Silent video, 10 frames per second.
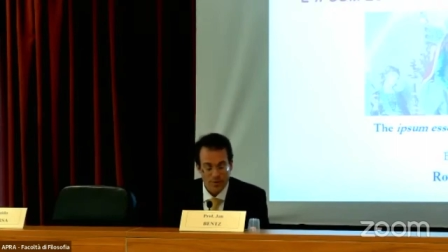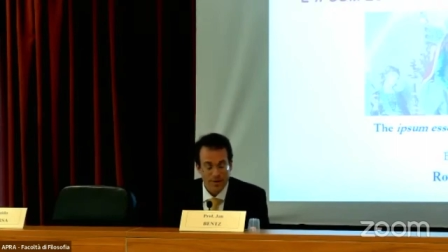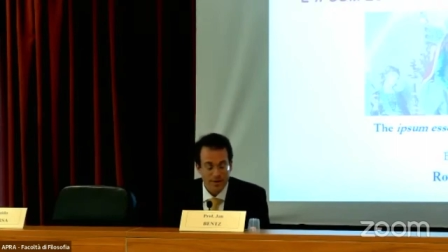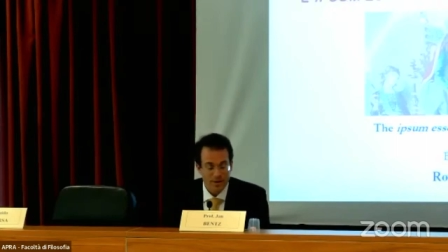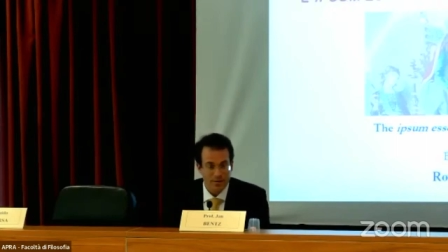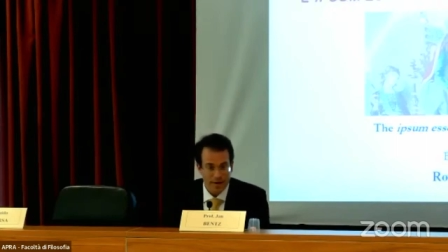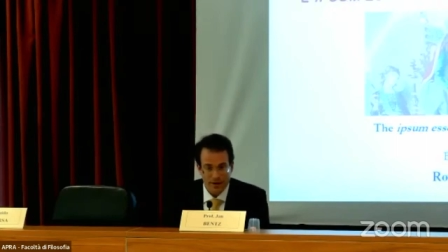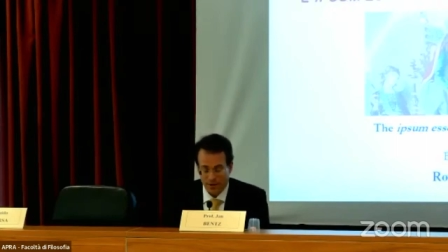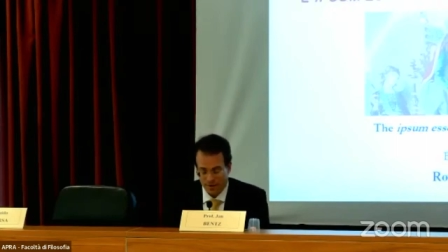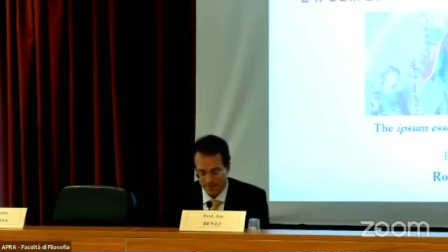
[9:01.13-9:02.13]
With this
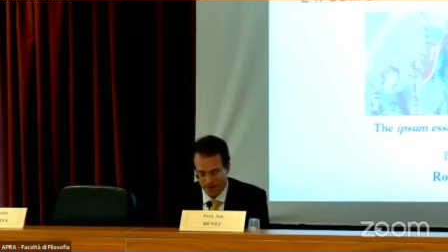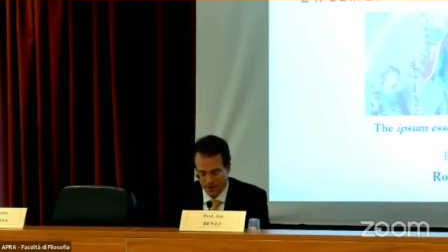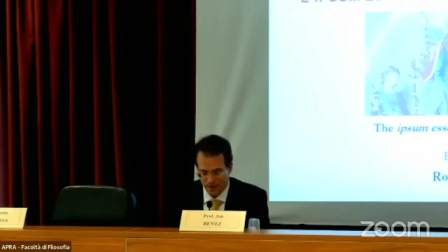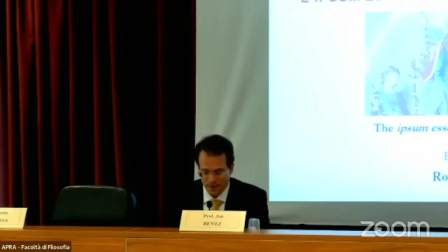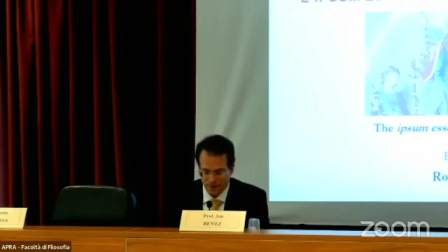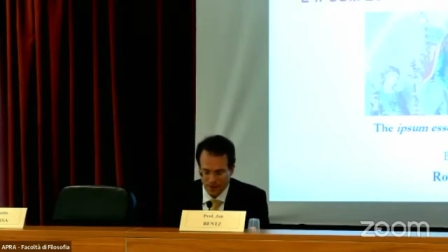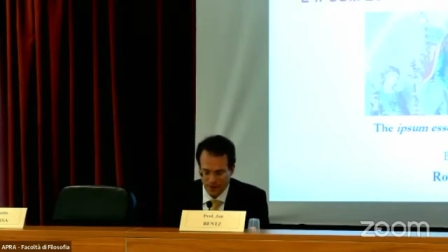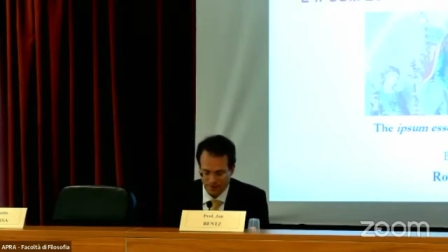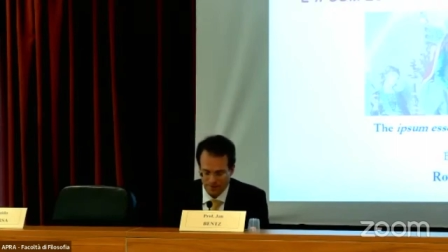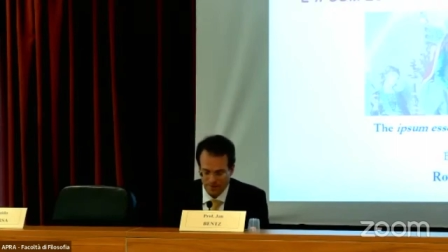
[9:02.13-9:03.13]
innovation,
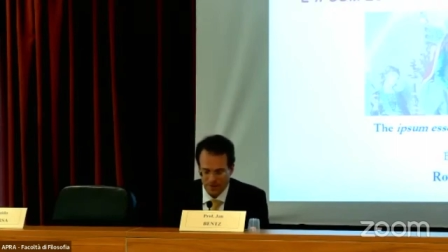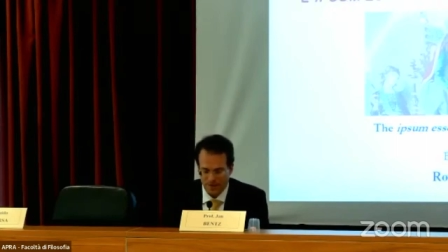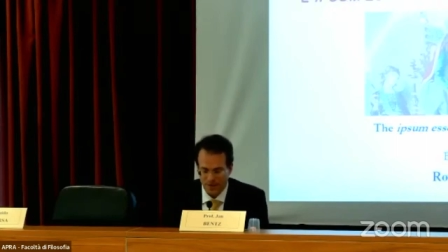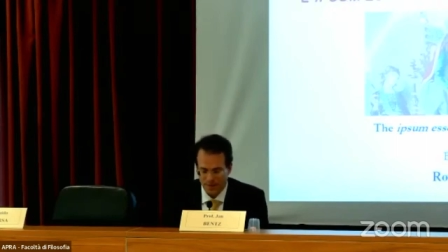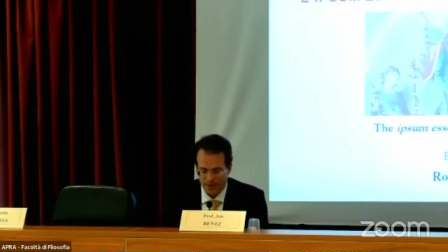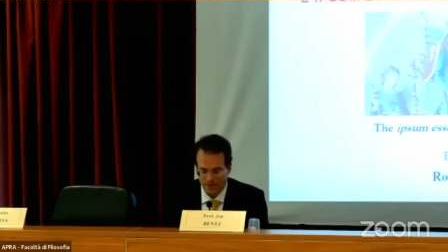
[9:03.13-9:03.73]
Siewerth sees